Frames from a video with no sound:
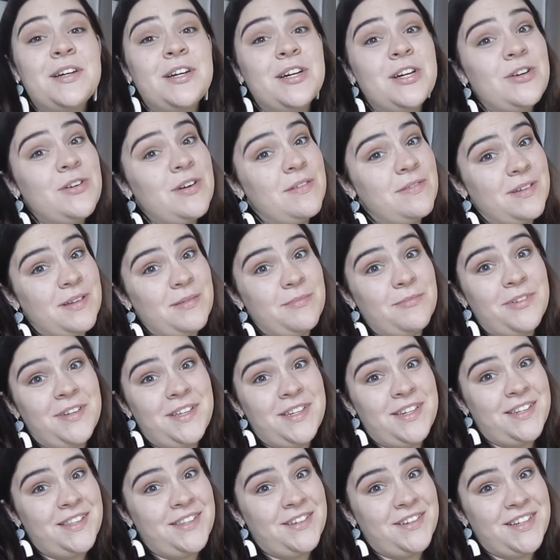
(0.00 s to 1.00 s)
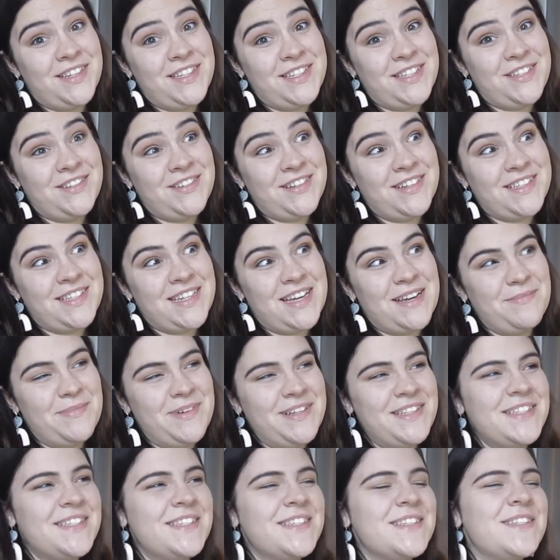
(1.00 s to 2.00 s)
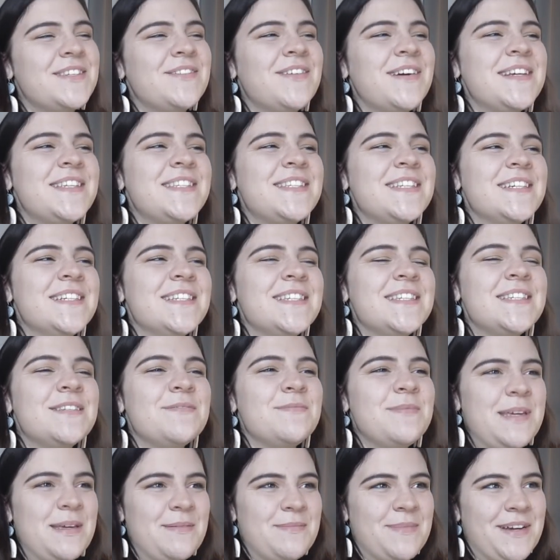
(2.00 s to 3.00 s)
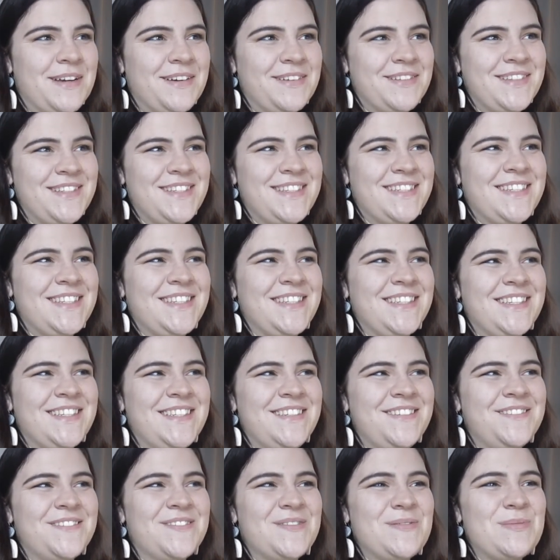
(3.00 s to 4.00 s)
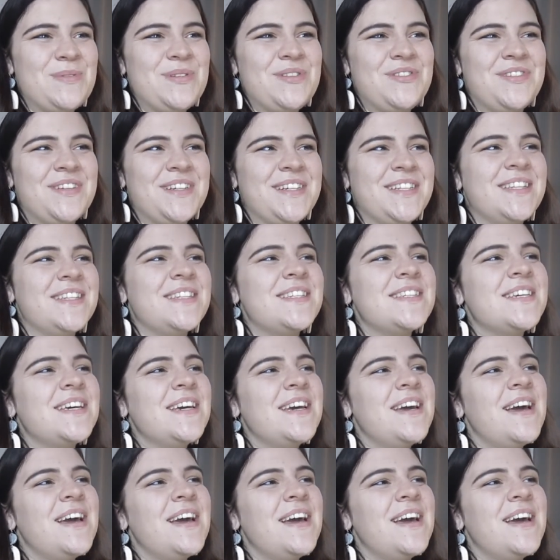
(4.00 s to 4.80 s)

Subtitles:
who have completed their history assignments. So I sent some emails to some students